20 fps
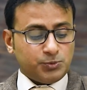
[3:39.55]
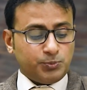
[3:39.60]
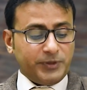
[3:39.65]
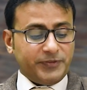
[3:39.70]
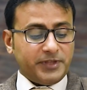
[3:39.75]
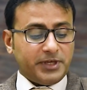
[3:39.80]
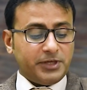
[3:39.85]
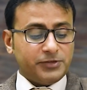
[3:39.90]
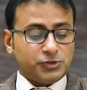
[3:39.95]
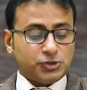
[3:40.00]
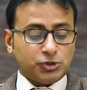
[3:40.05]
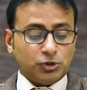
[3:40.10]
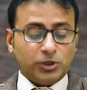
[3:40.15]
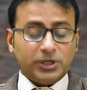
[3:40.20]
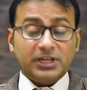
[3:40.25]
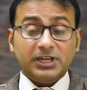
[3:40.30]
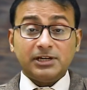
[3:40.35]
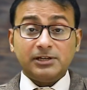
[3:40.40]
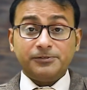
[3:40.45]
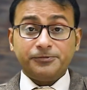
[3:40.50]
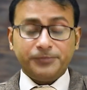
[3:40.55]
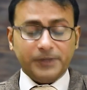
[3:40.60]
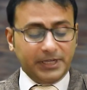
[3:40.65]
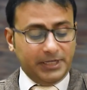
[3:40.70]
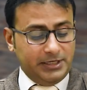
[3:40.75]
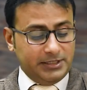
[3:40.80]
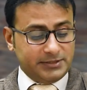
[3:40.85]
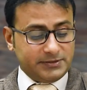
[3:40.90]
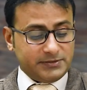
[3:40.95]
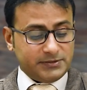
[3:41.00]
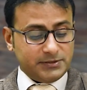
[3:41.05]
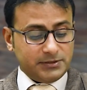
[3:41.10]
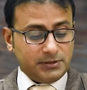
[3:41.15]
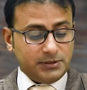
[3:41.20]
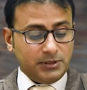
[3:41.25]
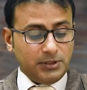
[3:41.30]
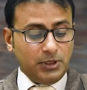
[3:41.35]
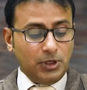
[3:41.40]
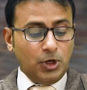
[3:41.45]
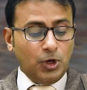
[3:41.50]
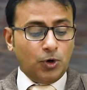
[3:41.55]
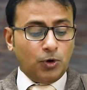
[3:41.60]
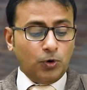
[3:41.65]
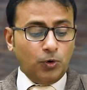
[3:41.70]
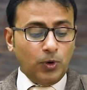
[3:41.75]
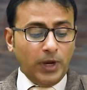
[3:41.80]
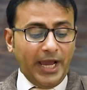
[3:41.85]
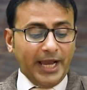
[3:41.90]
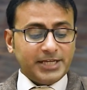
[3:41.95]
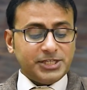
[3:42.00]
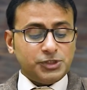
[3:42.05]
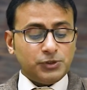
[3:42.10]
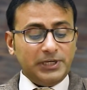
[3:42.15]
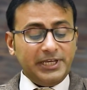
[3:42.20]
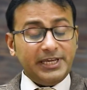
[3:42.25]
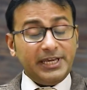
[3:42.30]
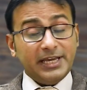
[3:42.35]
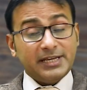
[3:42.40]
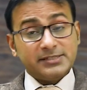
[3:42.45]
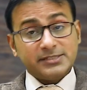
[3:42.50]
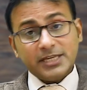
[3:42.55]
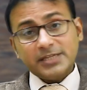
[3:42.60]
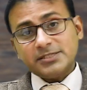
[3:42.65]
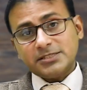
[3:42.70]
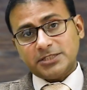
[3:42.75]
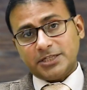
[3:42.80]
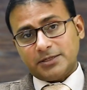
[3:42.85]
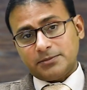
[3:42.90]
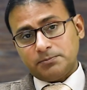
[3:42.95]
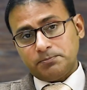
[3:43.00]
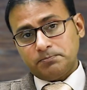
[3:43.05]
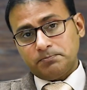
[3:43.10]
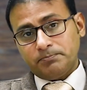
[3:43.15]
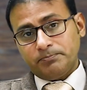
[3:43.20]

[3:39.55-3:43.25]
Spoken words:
with historical figures who actually existed.